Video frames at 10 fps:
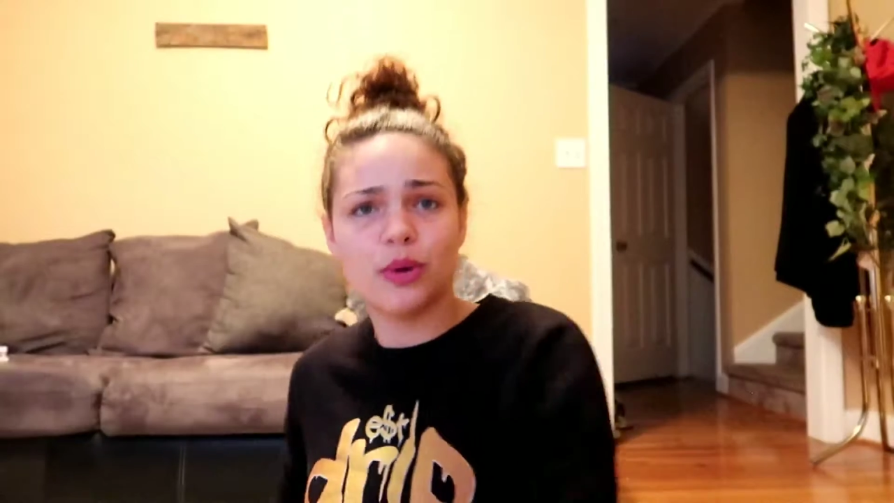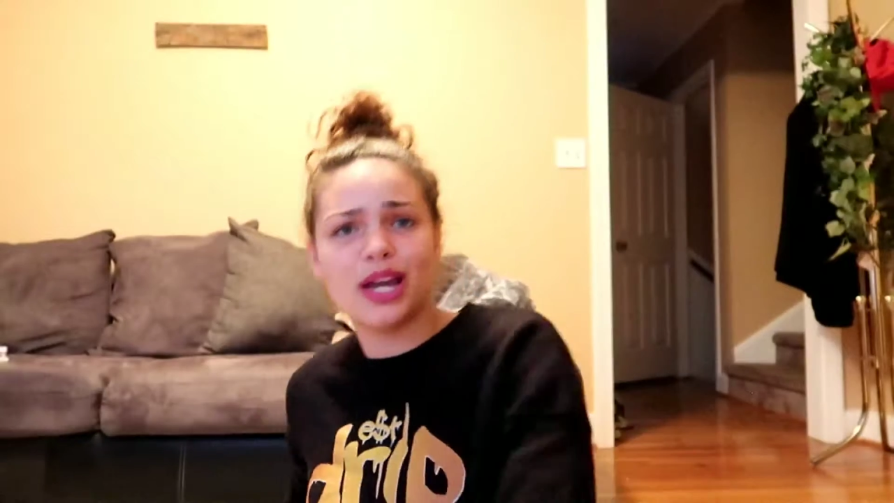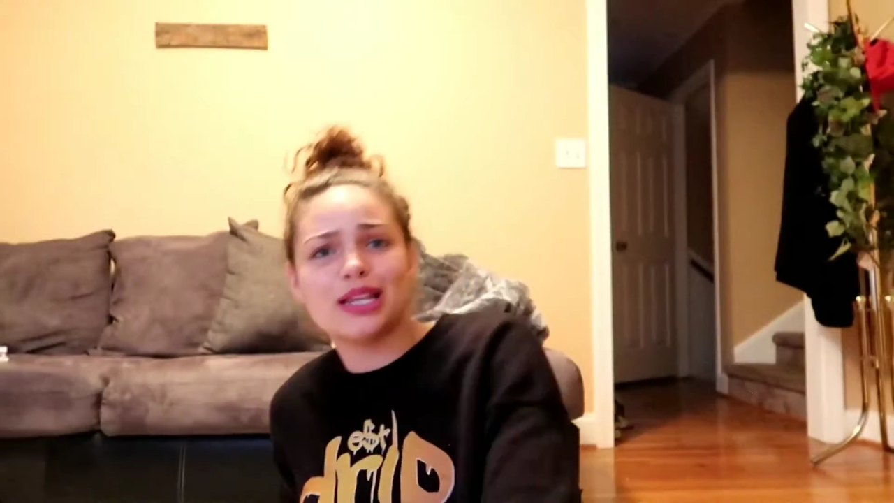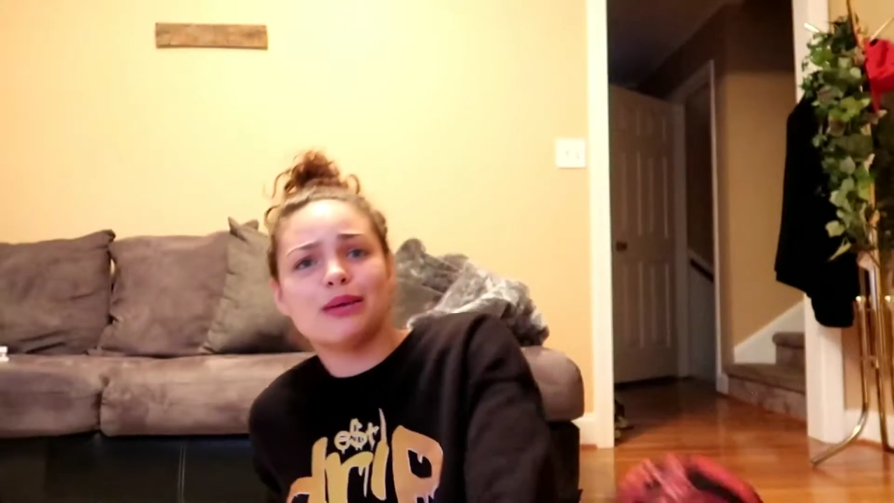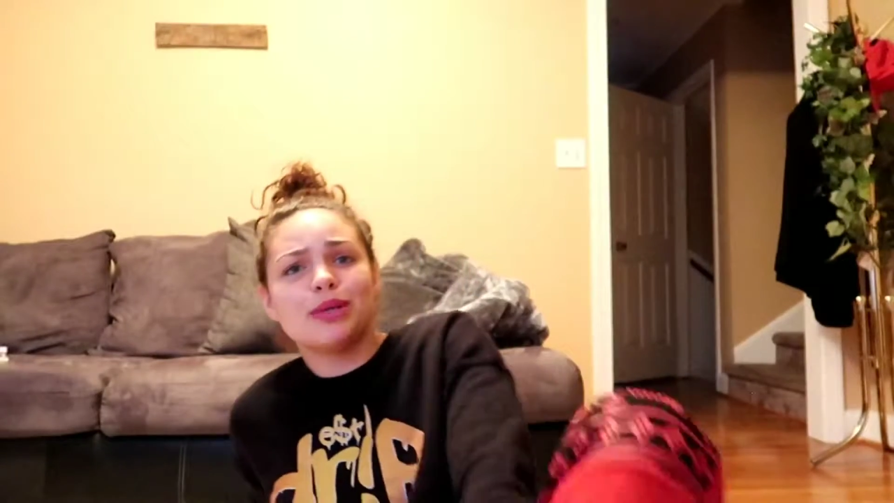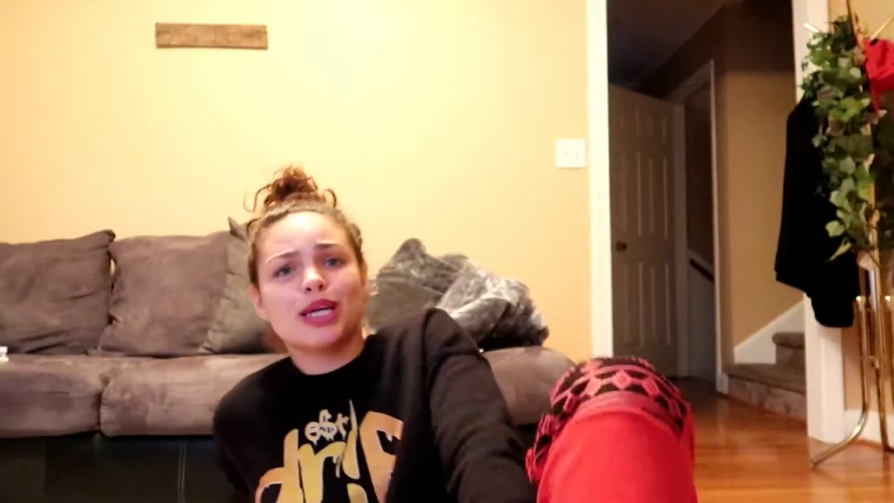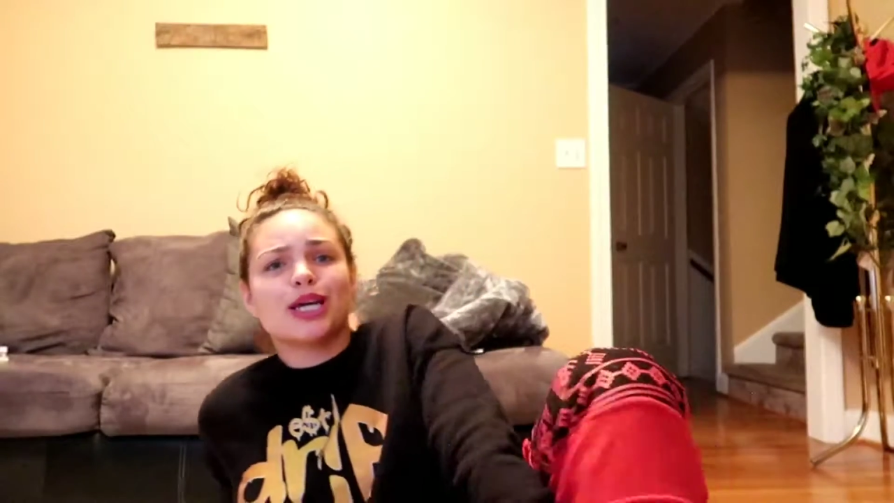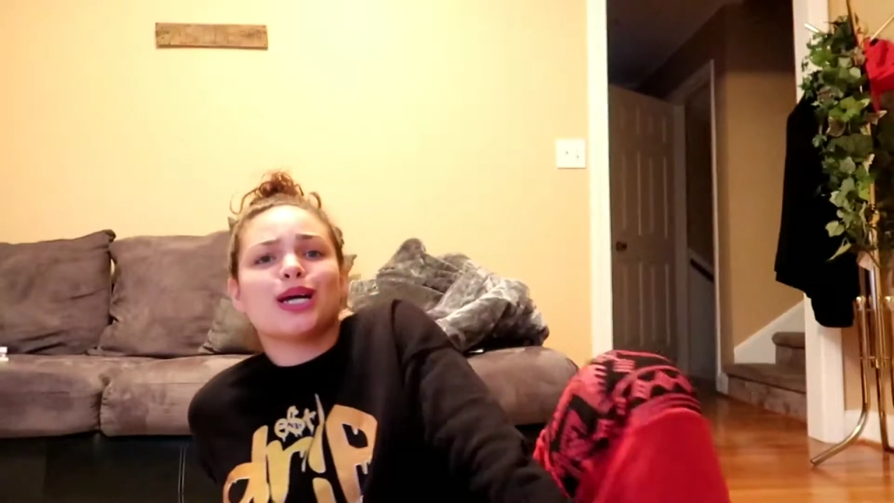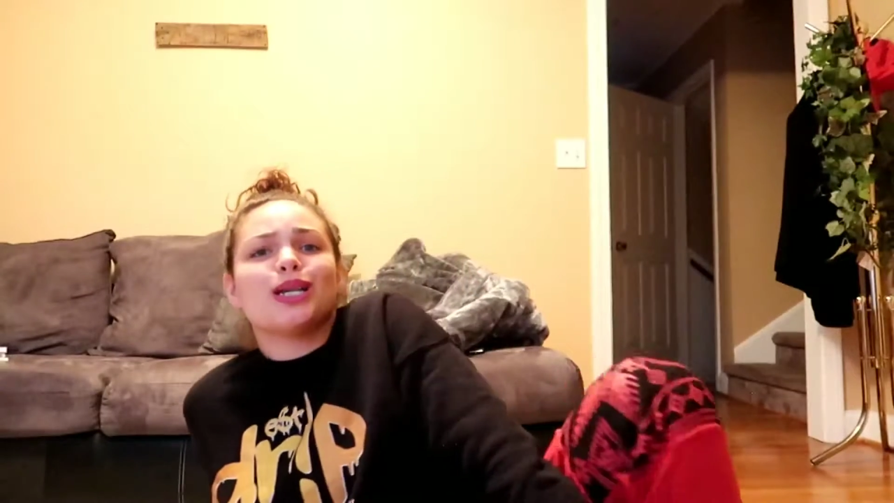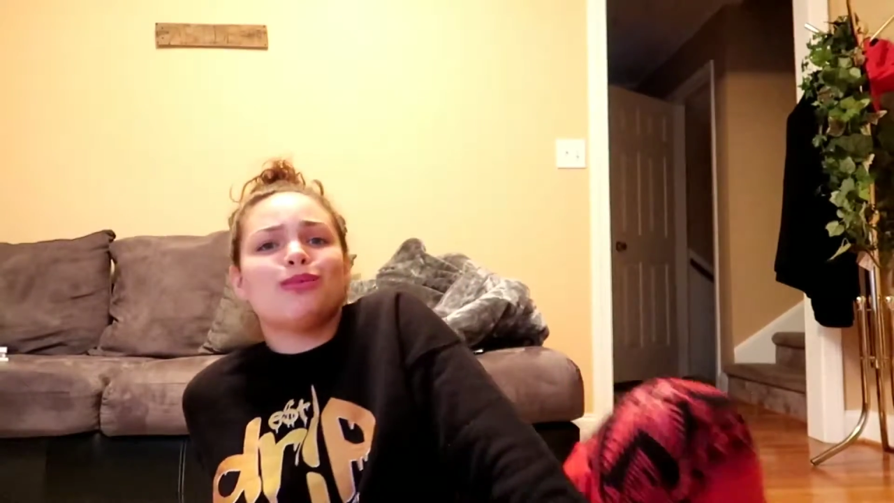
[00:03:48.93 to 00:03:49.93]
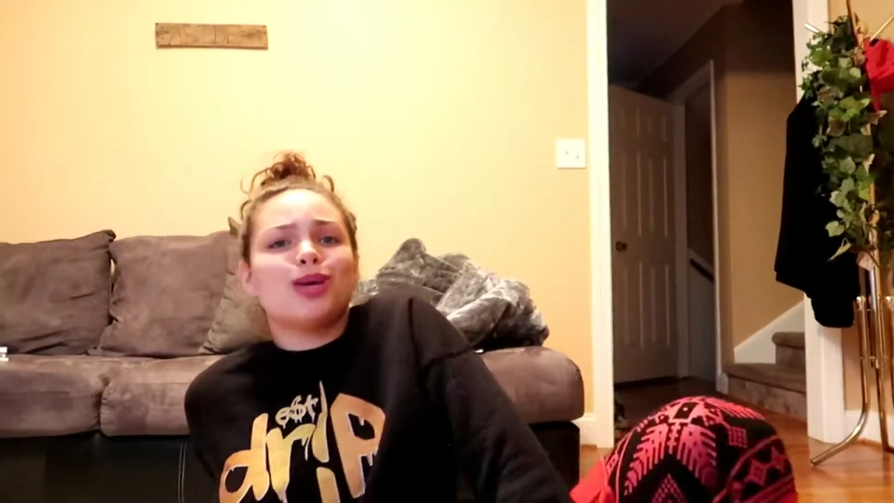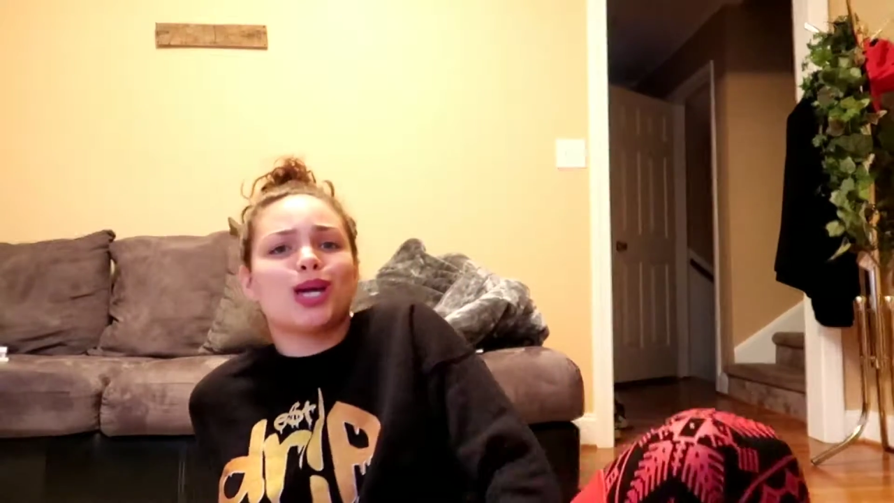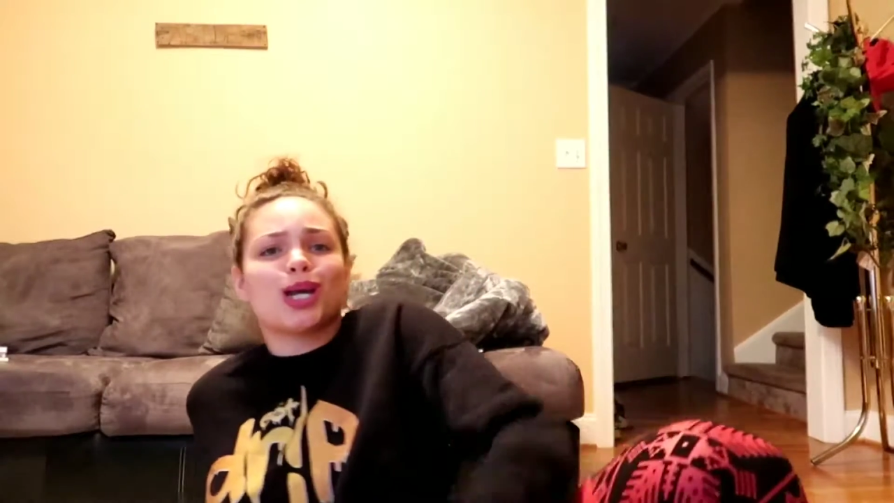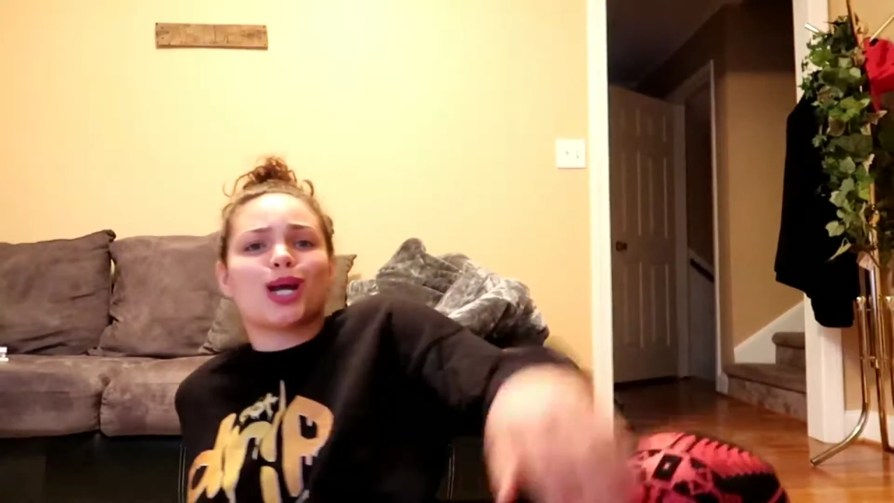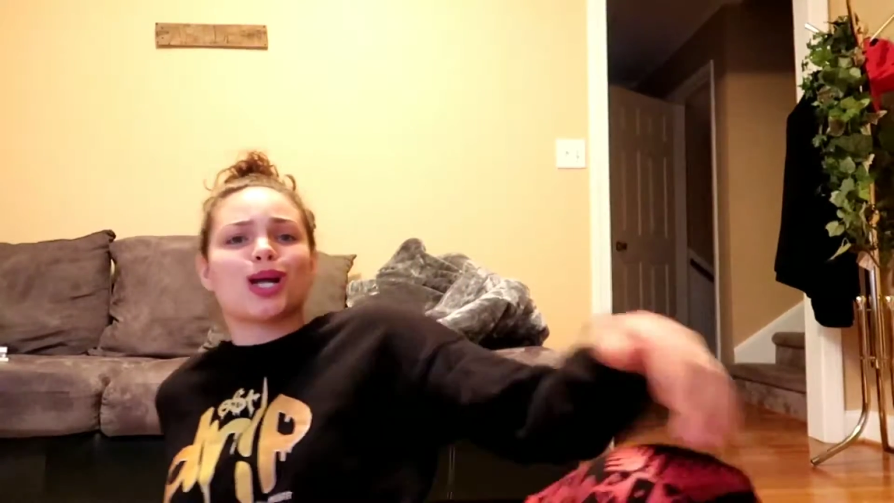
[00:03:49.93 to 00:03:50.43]
Wait, let me get
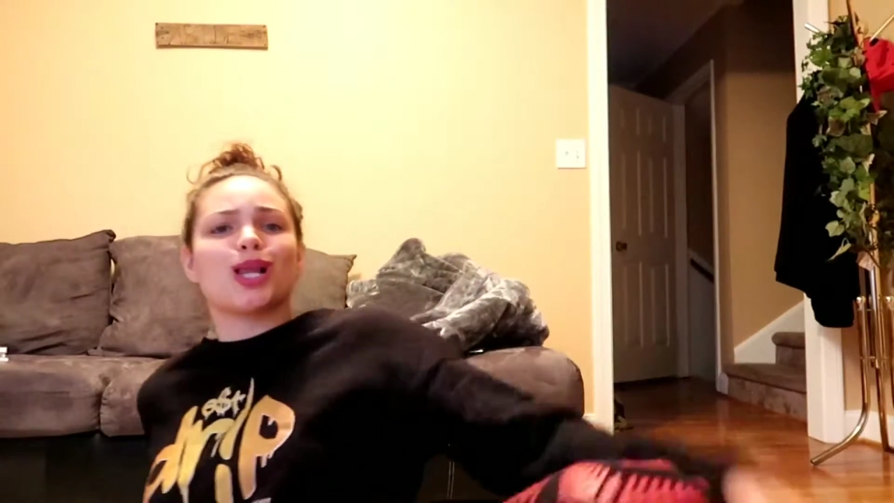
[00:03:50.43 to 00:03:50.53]
a